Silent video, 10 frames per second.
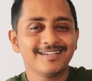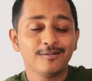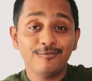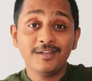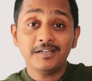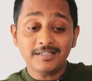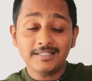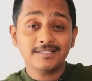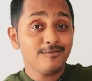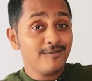fierce
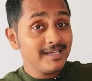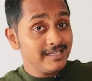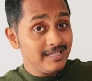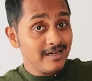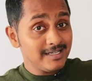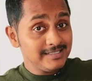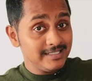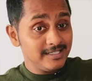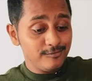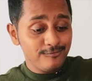is F I E R C
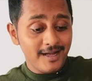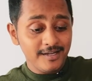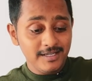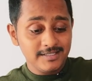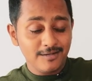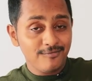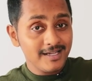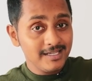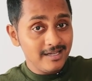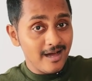E, fiery is F I
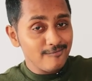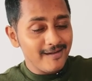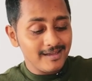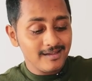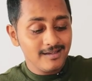E R Y.